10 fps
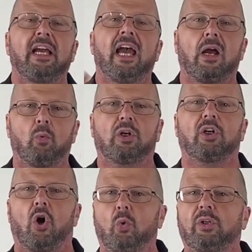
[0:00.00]
and we're going to
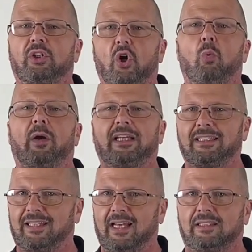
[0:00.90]
only go where he
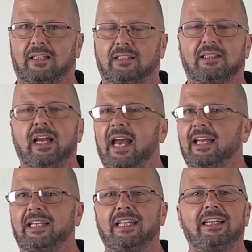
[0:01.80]
takes us,
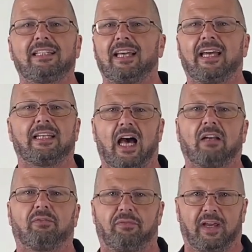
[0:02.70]
and he
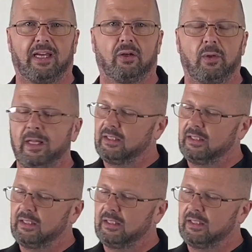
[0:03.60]
cannot fail.